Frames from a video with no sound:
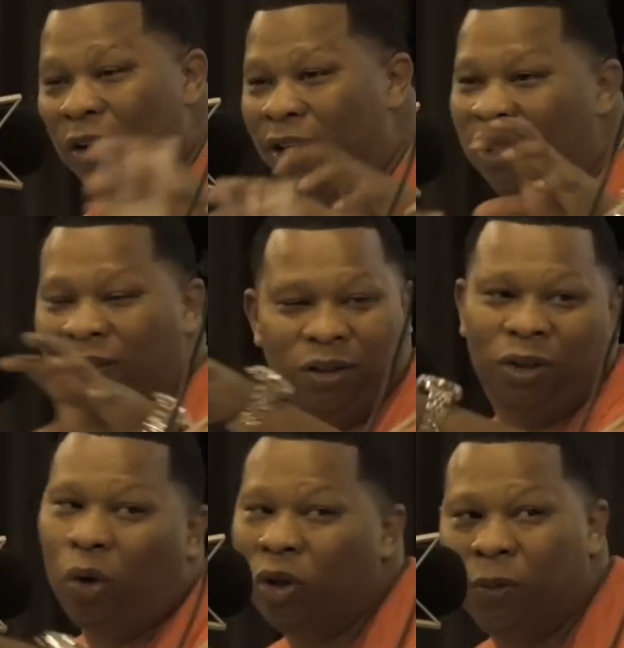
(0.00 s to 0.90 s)
all of
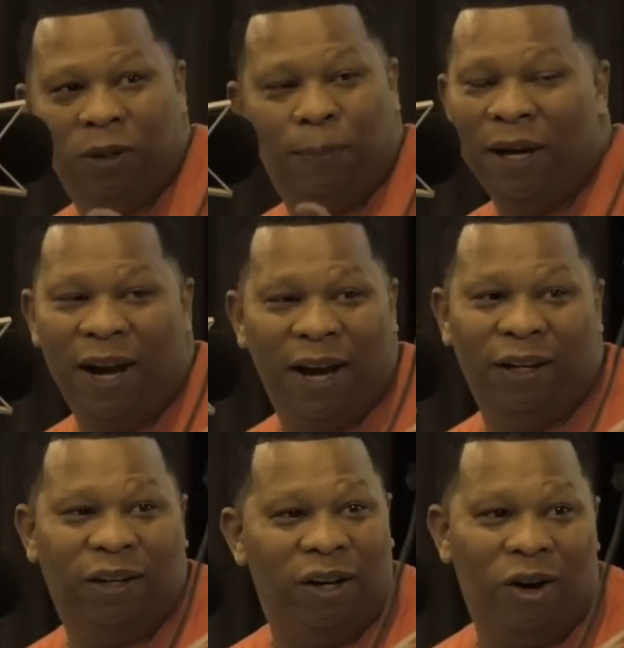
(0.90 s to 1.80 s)
these endorsements
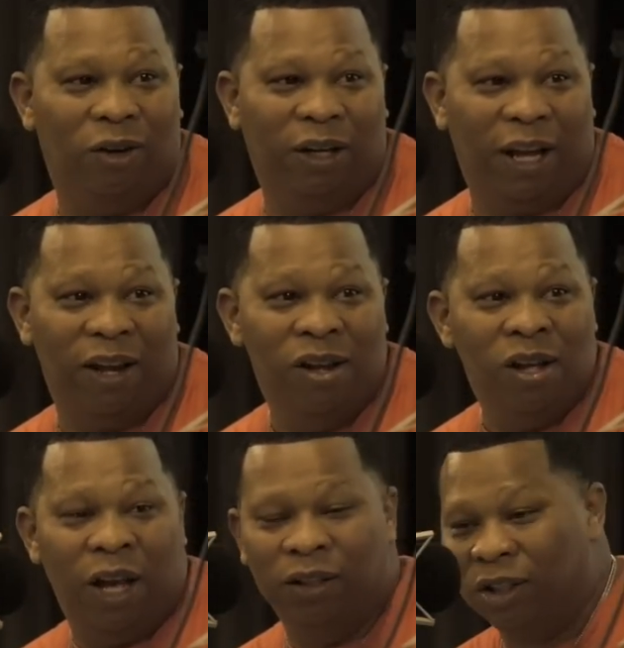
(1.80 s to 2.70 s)
behind it and all of
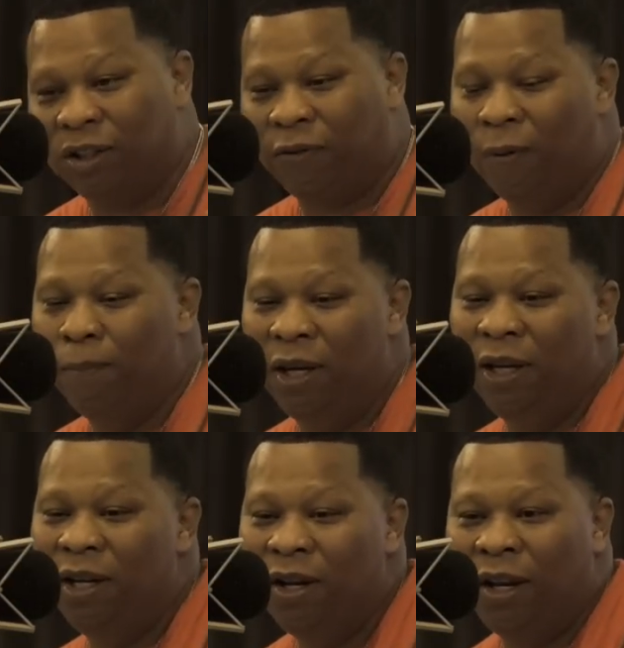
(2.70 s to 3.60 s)
that. And just
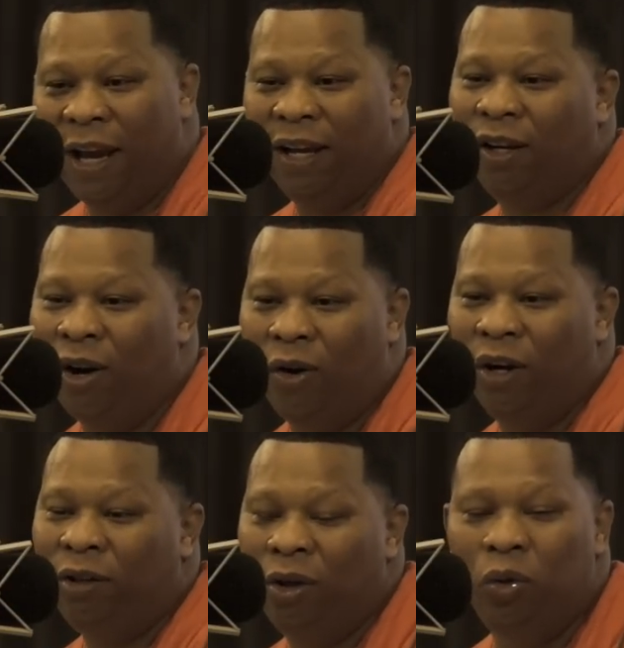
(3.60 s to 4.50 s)
from me, like,
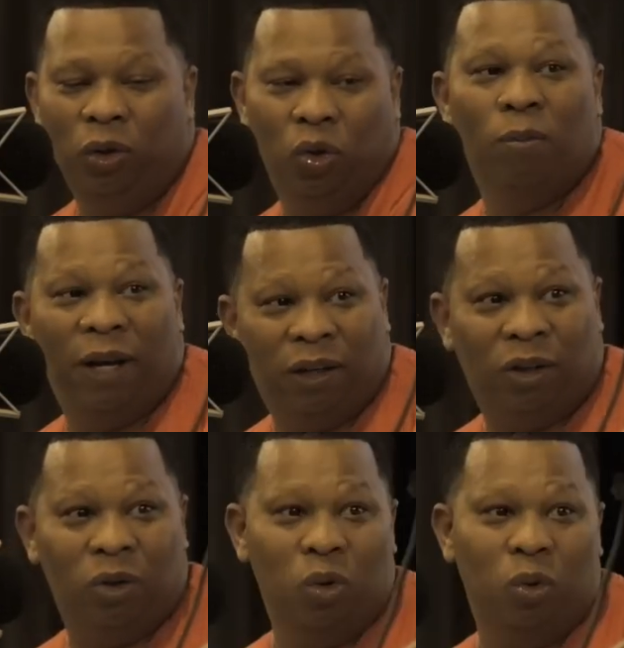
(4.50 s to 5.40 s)
going, dude, you
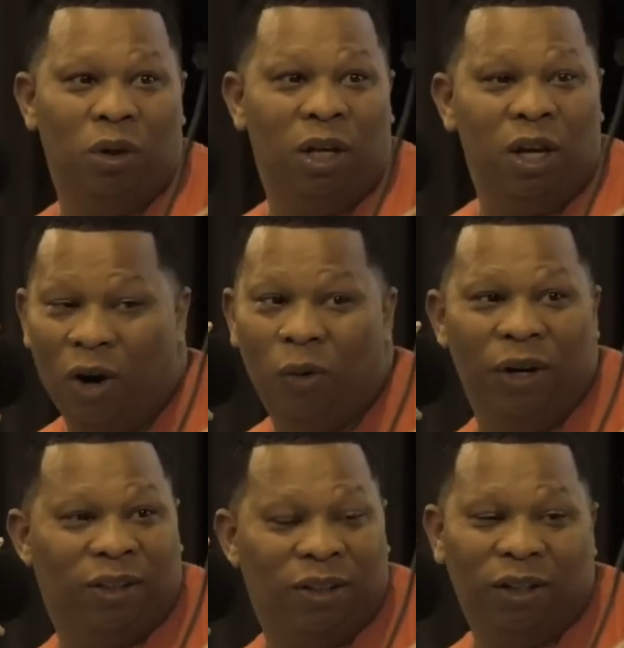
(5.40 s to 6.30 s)
my dude, he
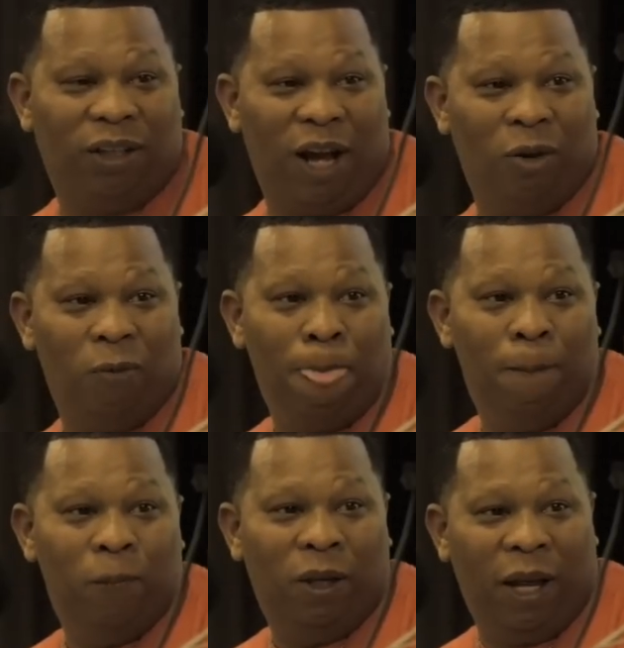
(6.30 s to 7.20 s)
always looked out.
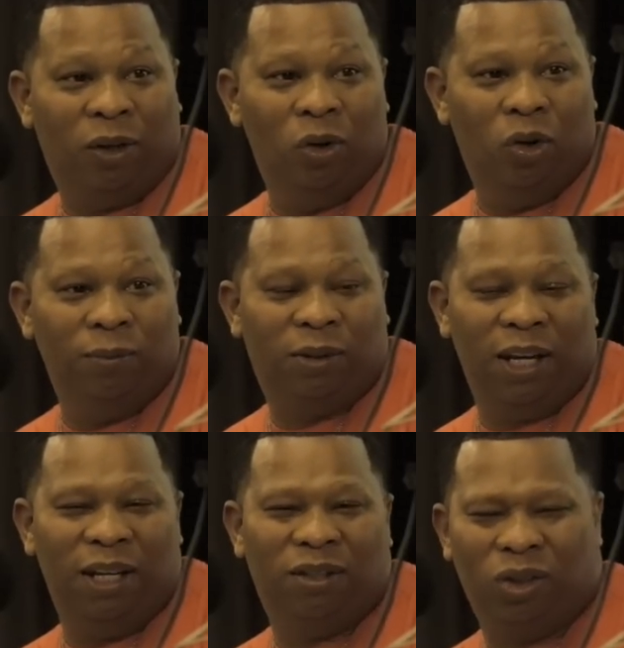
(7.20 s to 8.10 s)
Like, you know what
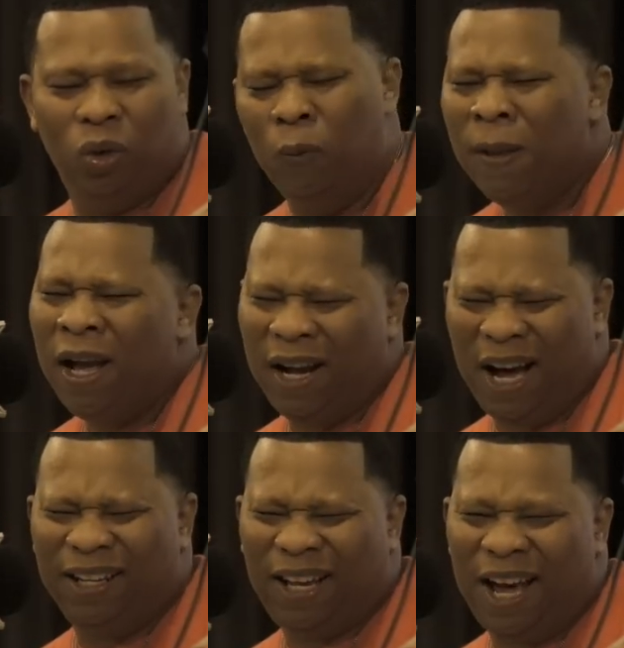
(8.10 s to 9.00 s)
I'm saying? So
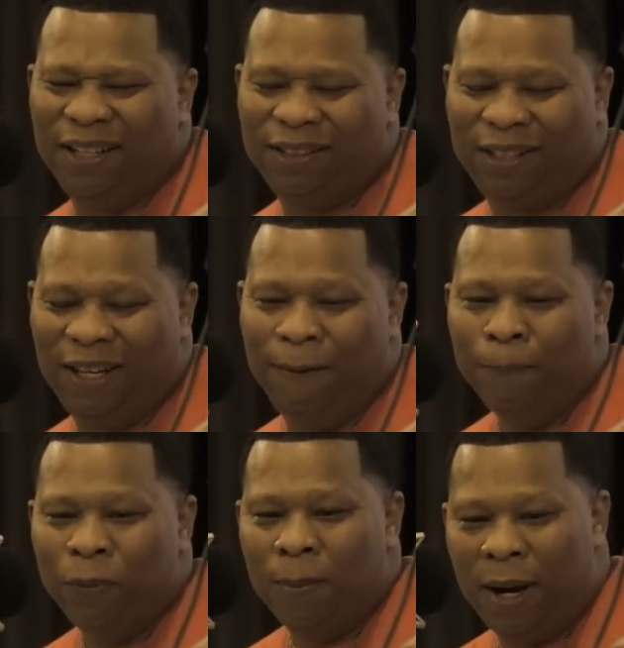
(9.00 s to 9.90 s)
I got to kind of
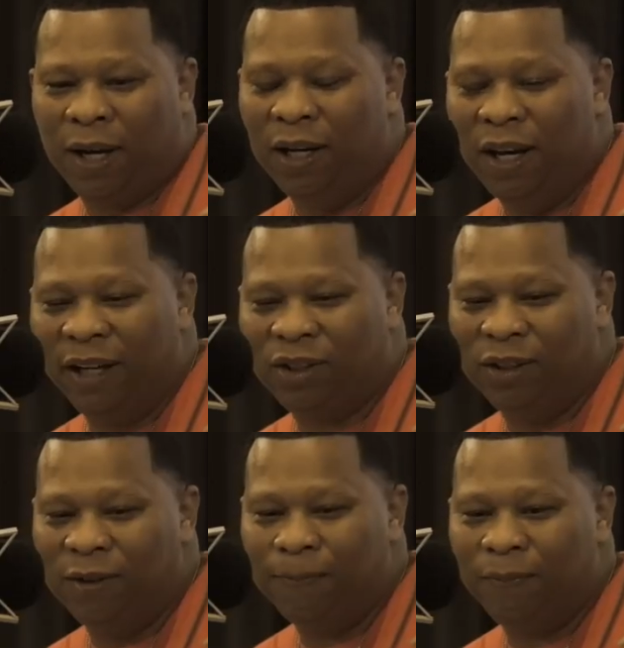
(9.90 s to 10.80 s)
say my
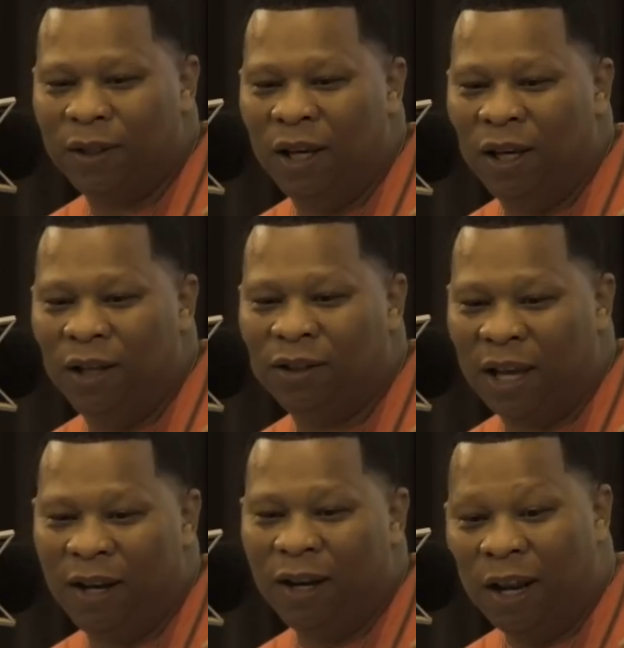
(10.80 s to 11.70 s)
connection
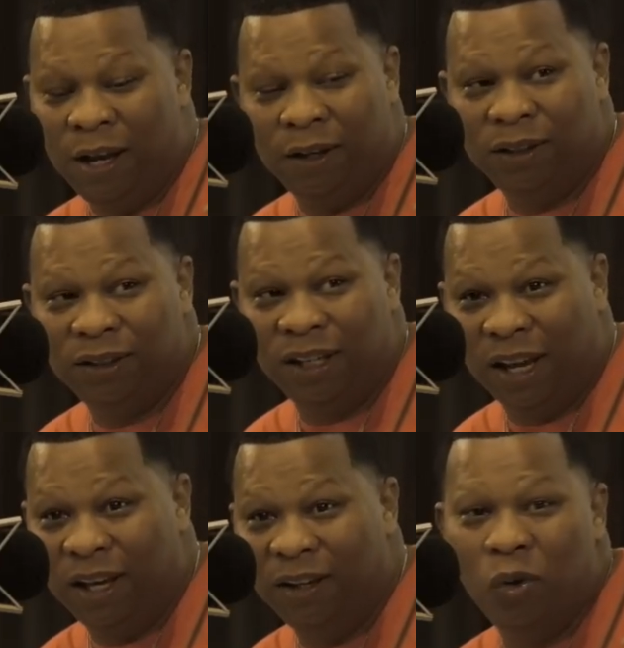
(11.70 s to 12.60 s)
is Atlanta
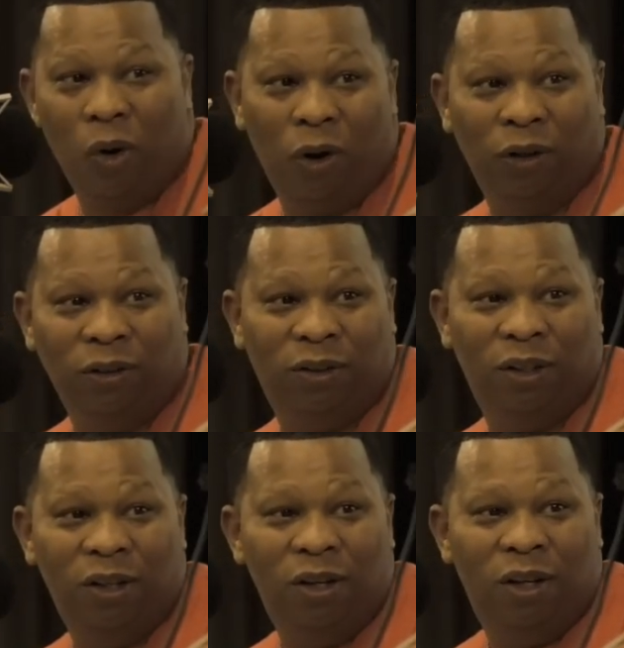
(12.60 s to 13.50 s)
and New
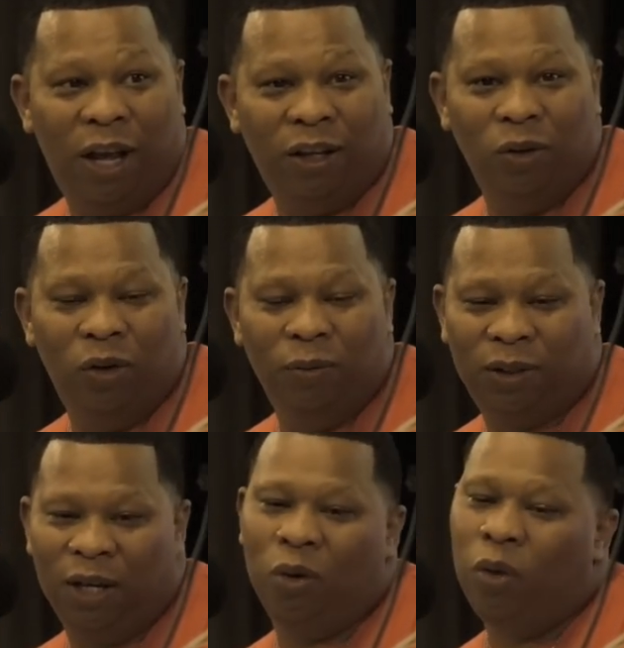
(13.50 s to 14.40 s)
Orleans. Like, you
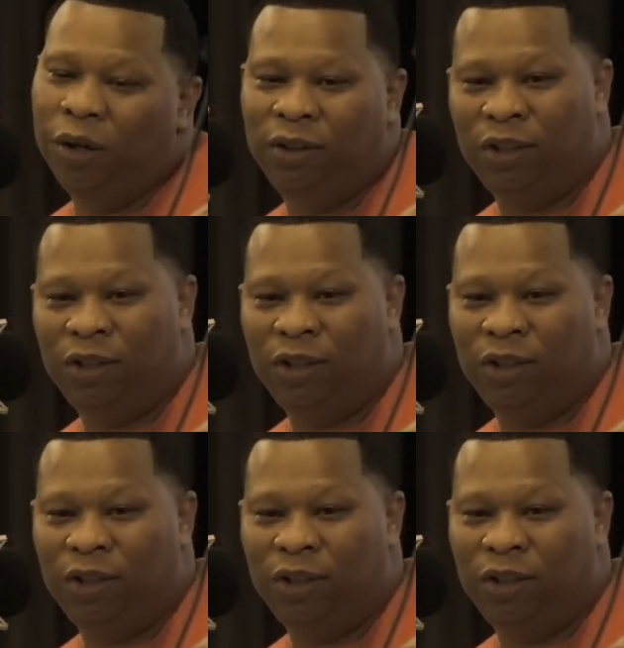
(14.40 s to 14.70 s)
know what I'm saying?